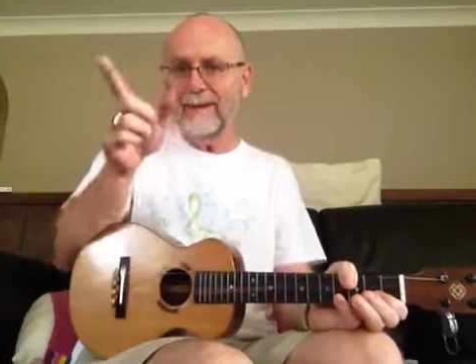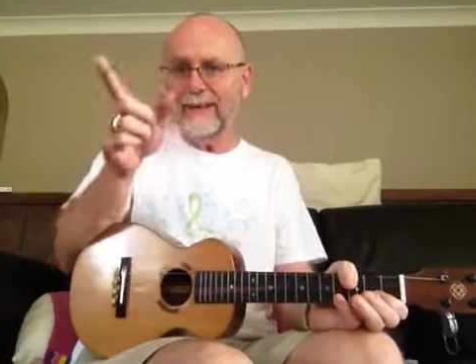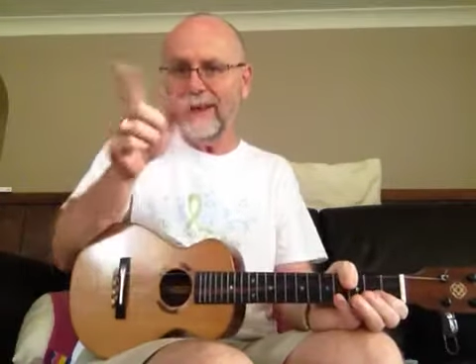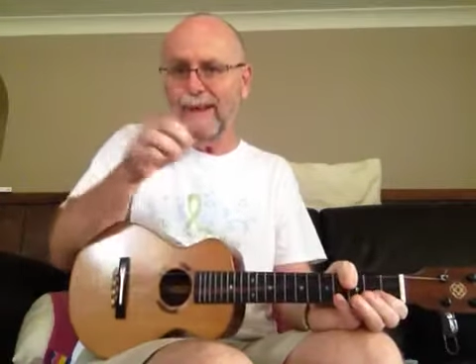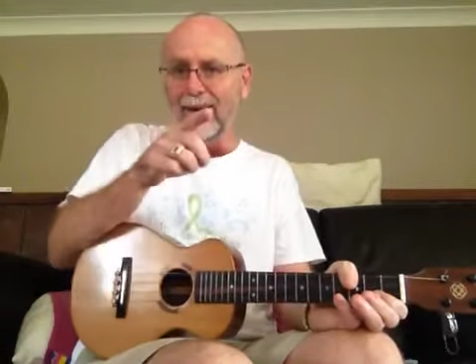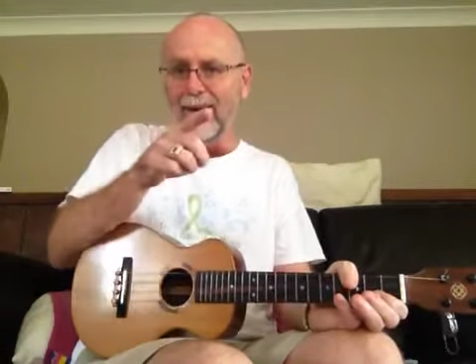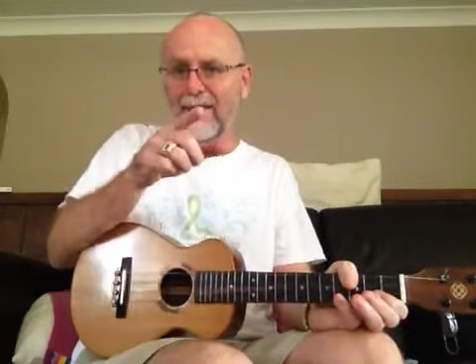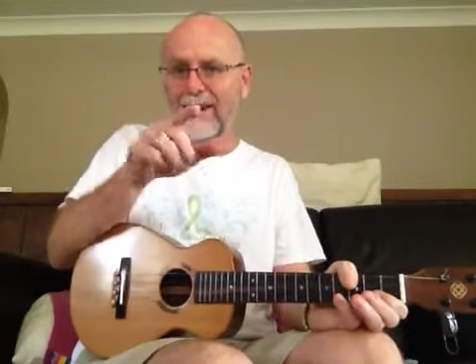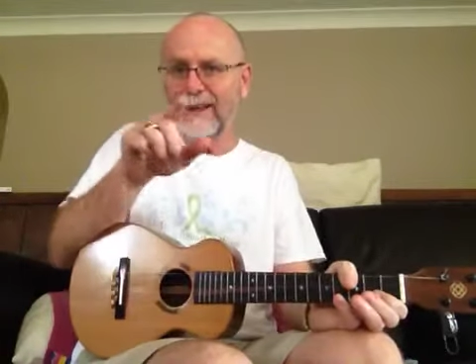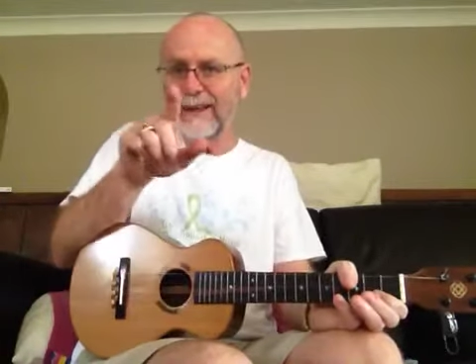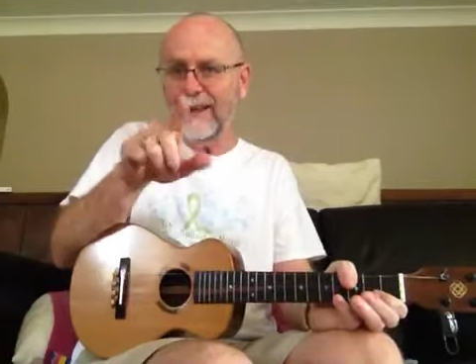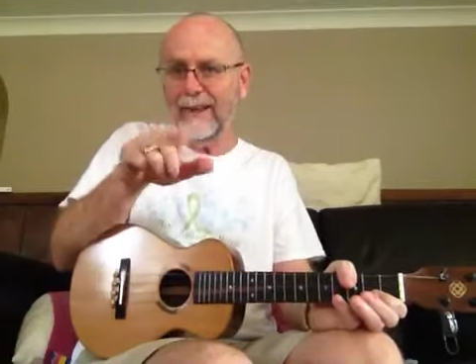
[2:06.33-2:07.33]
then a
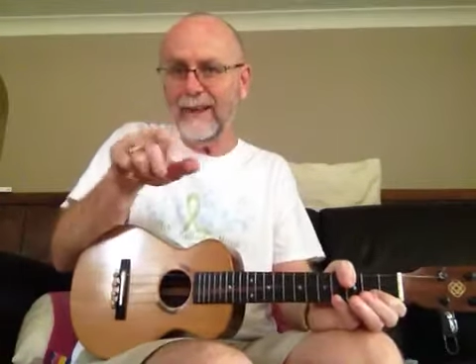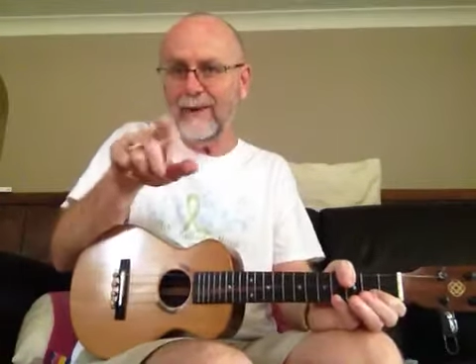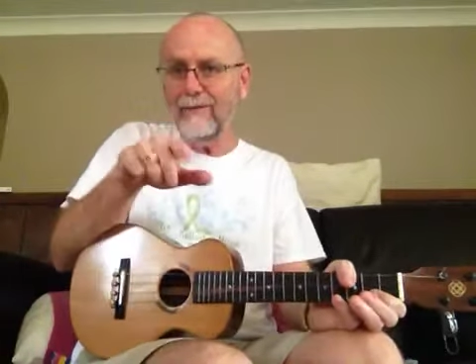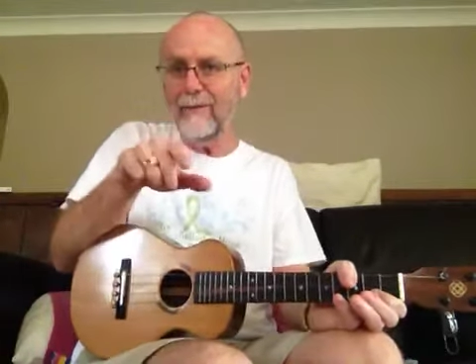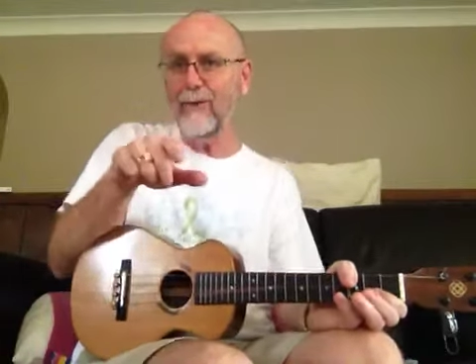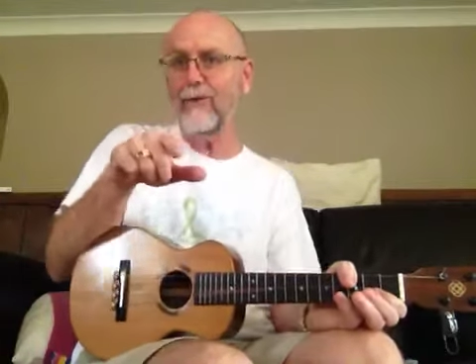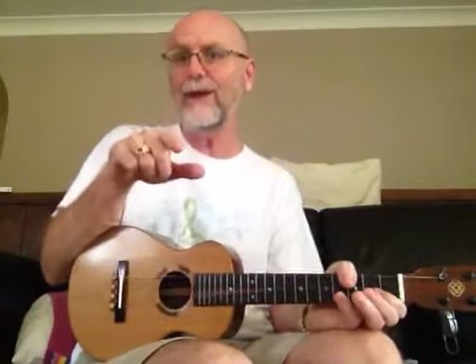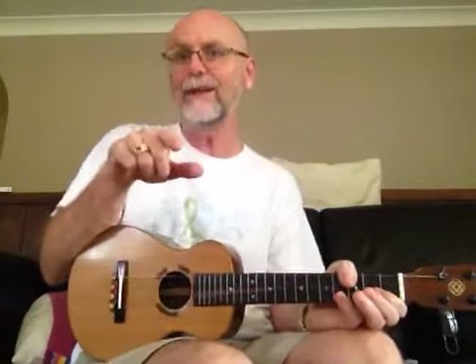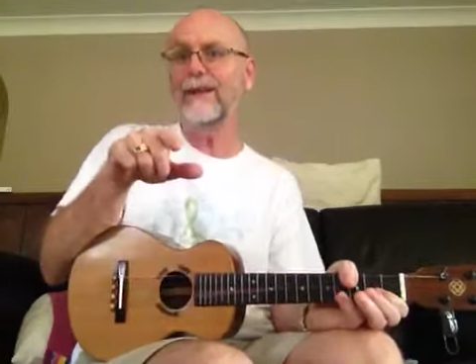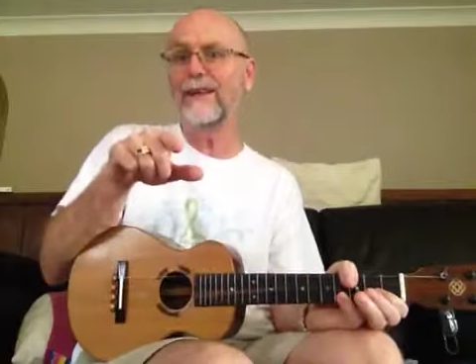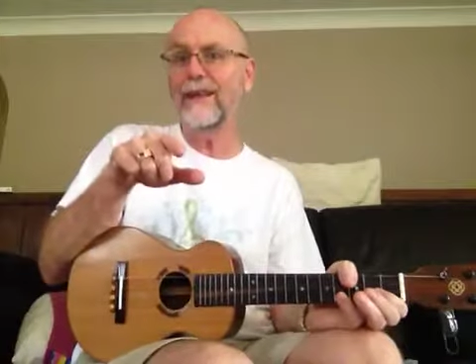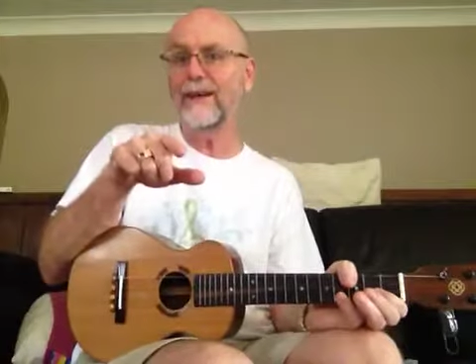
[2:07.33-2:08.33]
line, and then a 4
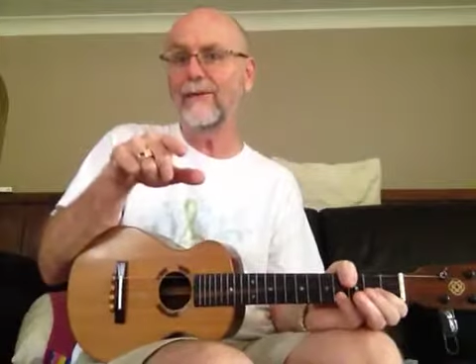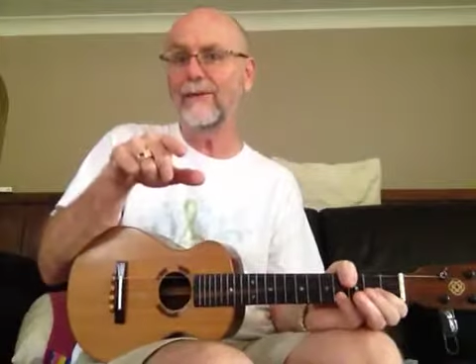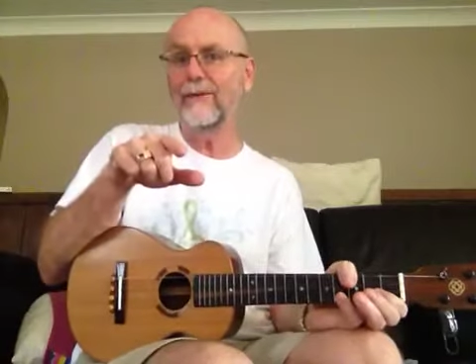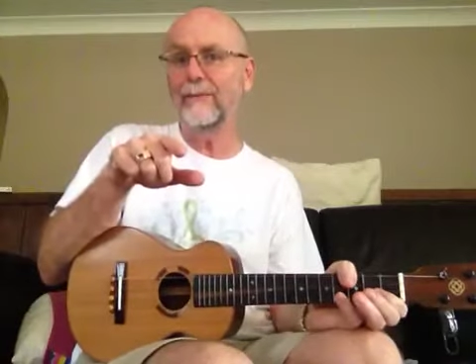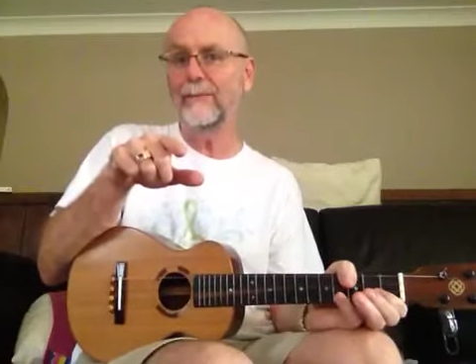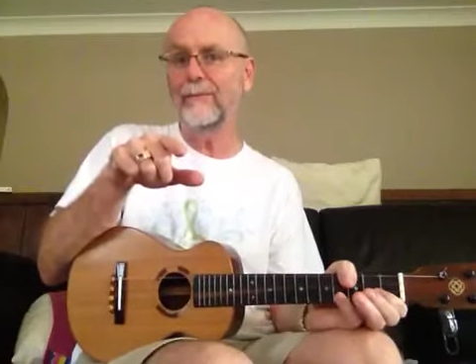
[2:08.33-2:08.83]
underneath.